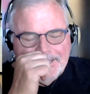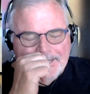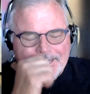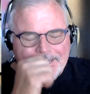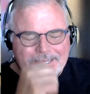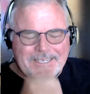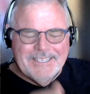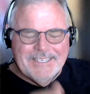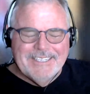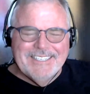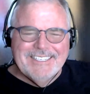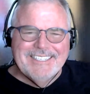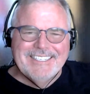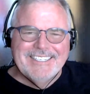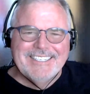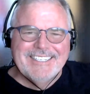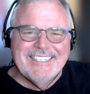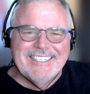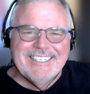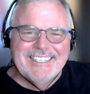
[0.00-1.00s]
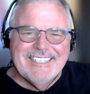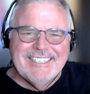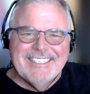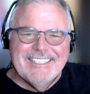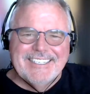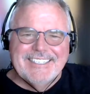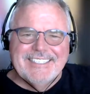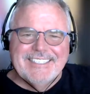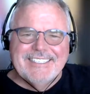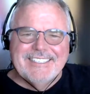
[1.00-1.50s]

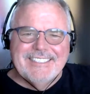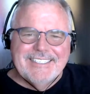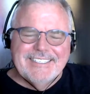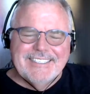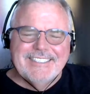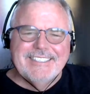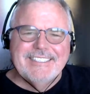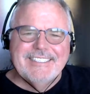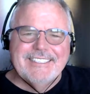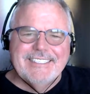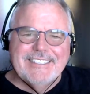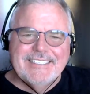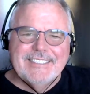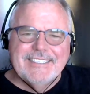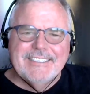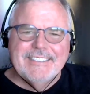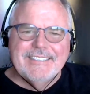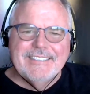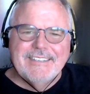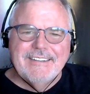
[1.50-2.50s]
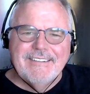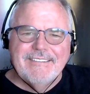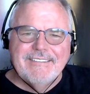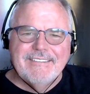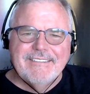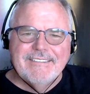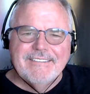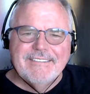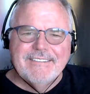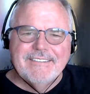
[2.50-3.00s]

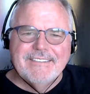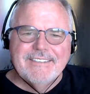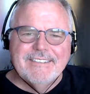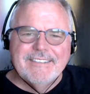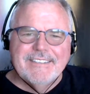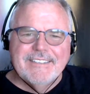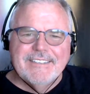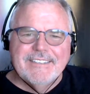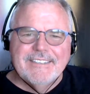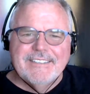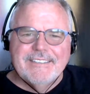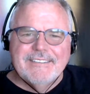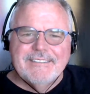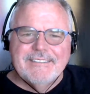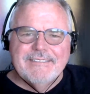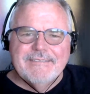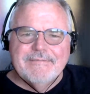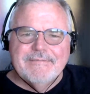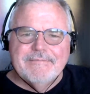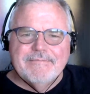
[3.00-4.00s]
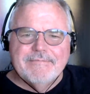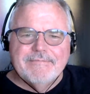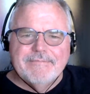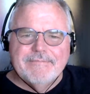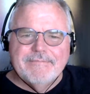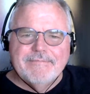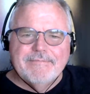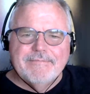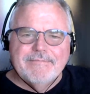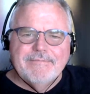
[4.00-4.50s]

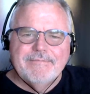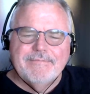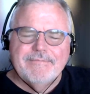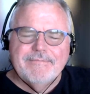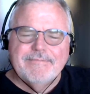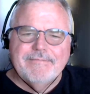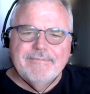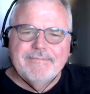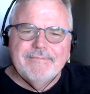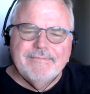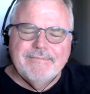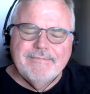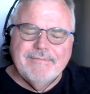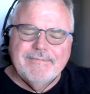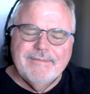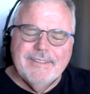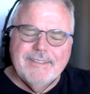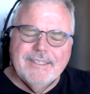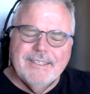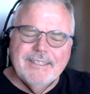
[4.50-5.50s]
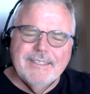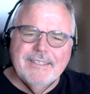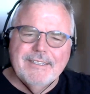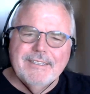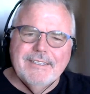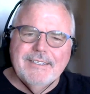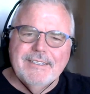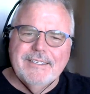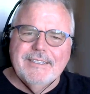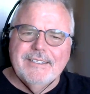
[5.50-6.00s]

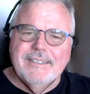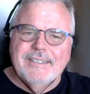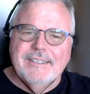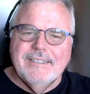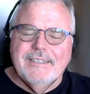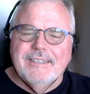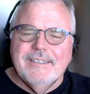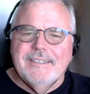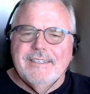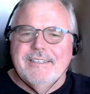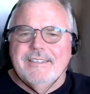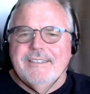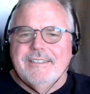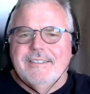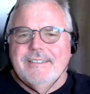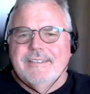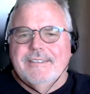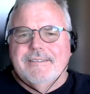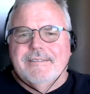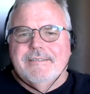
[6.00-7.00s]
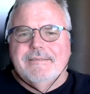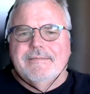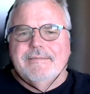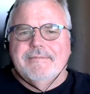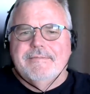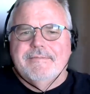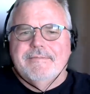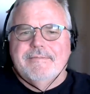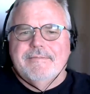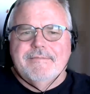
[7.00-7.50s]

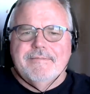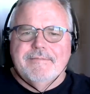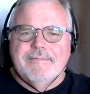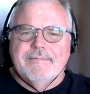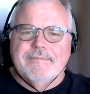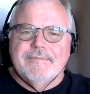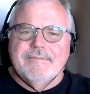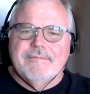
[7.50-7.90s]
(silent)